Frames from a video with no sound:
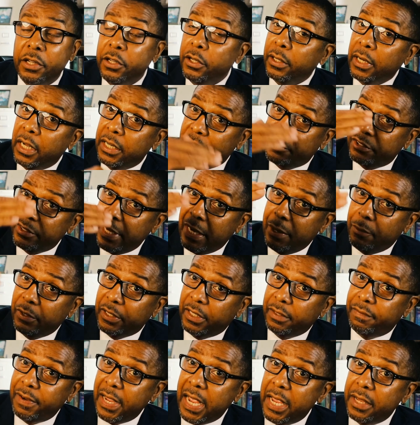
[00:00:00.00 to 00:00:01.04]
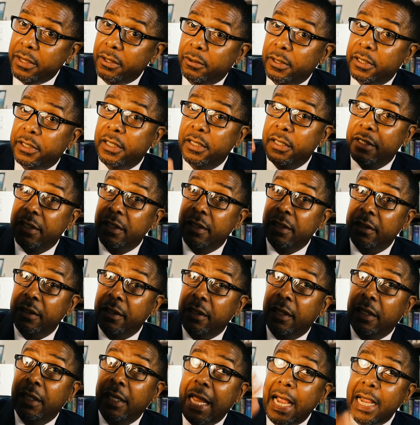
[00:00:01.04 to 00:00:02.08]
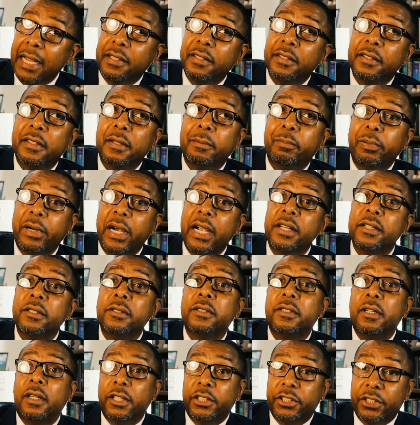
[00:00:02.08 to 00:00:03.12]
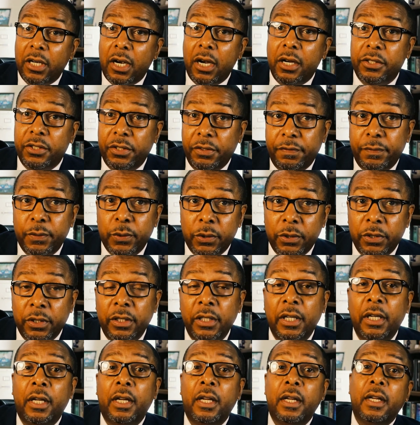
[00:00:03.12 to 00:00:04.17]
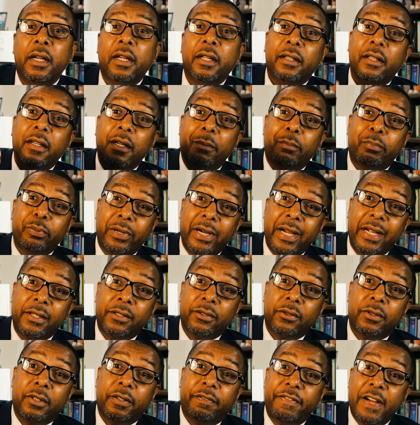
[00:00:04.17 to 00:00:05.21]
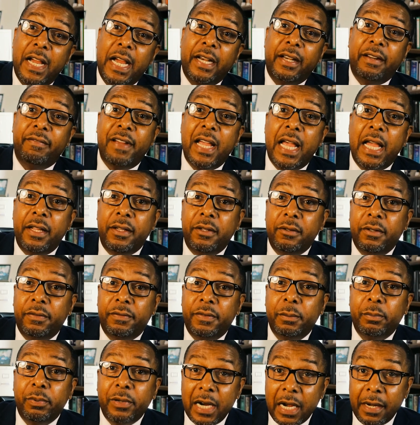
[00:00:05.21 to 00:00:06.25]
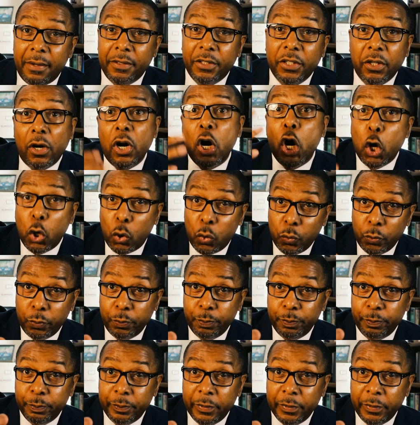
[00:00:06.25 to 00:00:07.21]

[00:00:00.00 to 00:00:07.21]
understand what the value is, because a licensed appraiser is going to charge you for the appraisal to find the value of your home,